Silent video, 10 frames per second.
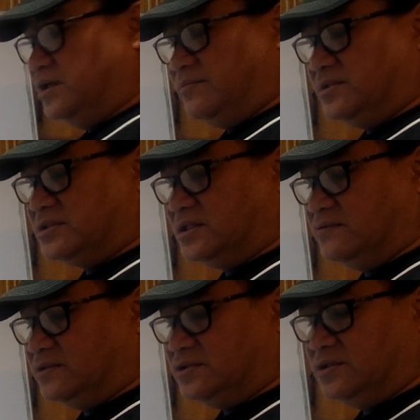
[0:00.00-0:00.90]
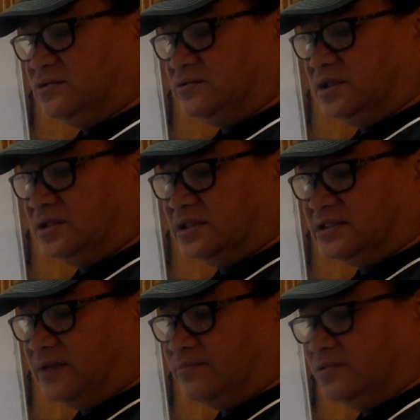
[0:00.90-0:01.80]
two numbers given to you in
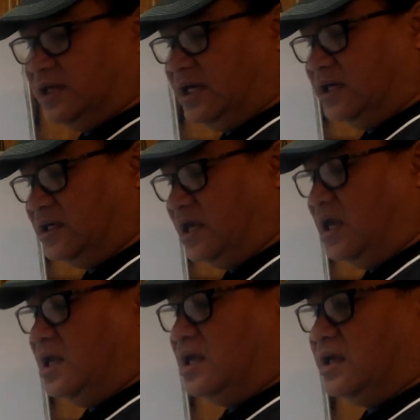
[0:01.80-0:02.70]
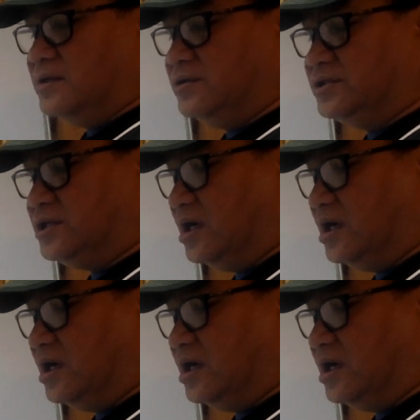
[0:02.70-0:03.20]
example A. And your